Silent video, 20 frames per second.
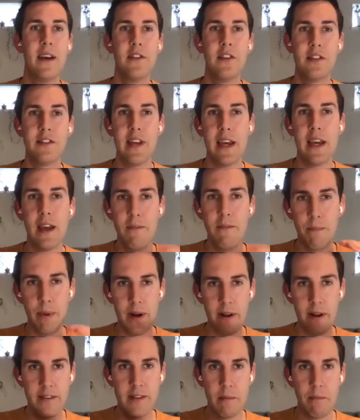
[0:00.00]
just taking
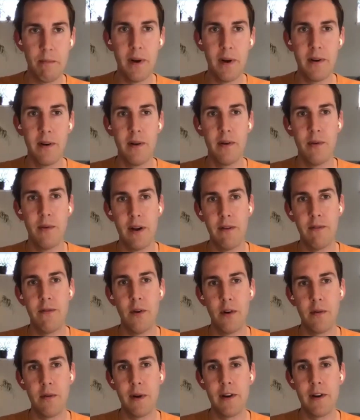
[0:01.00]
pretty simple
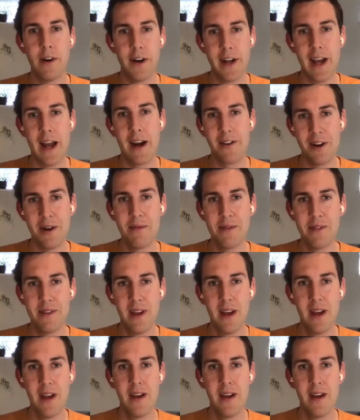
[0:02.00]
reinforcement learning algorithms